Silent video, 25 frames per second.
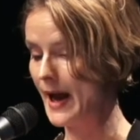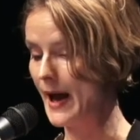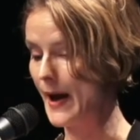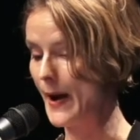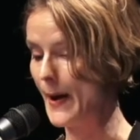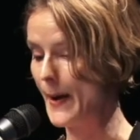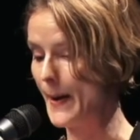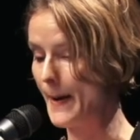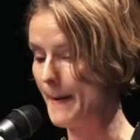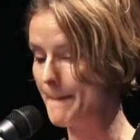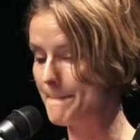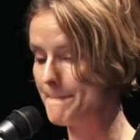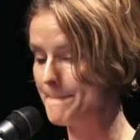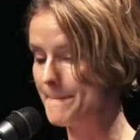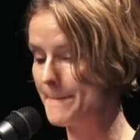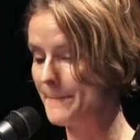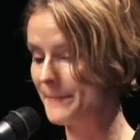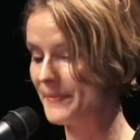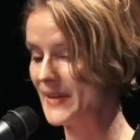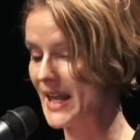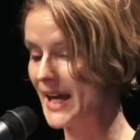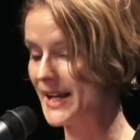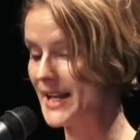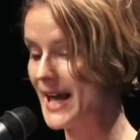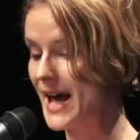
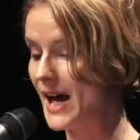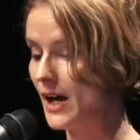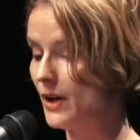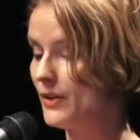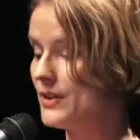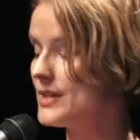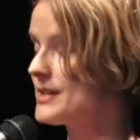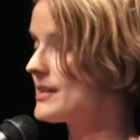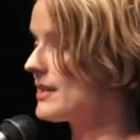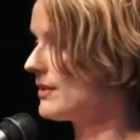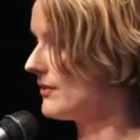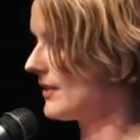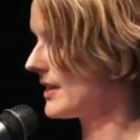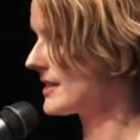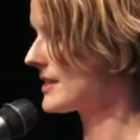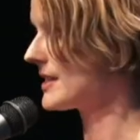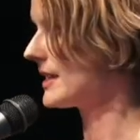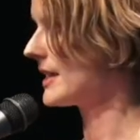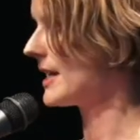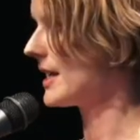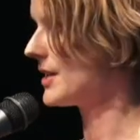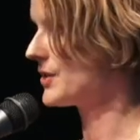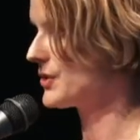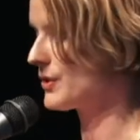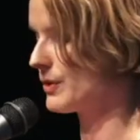and how this
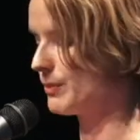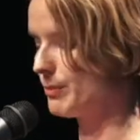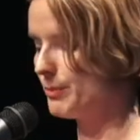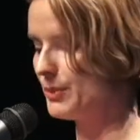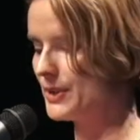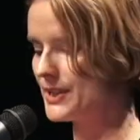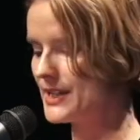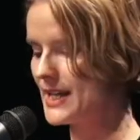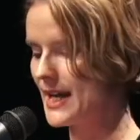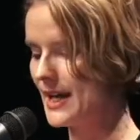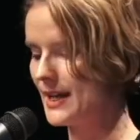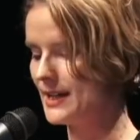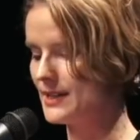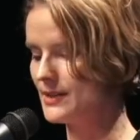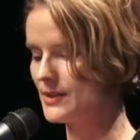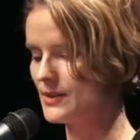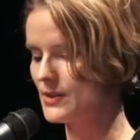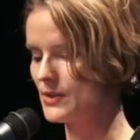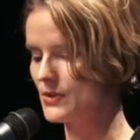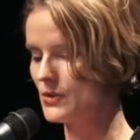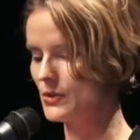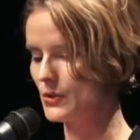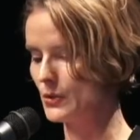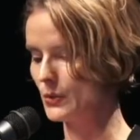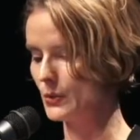investigation
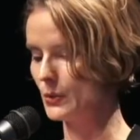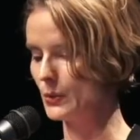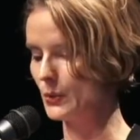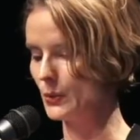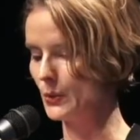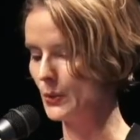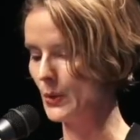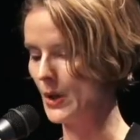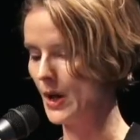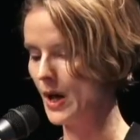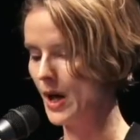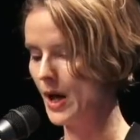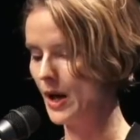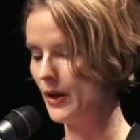pertains to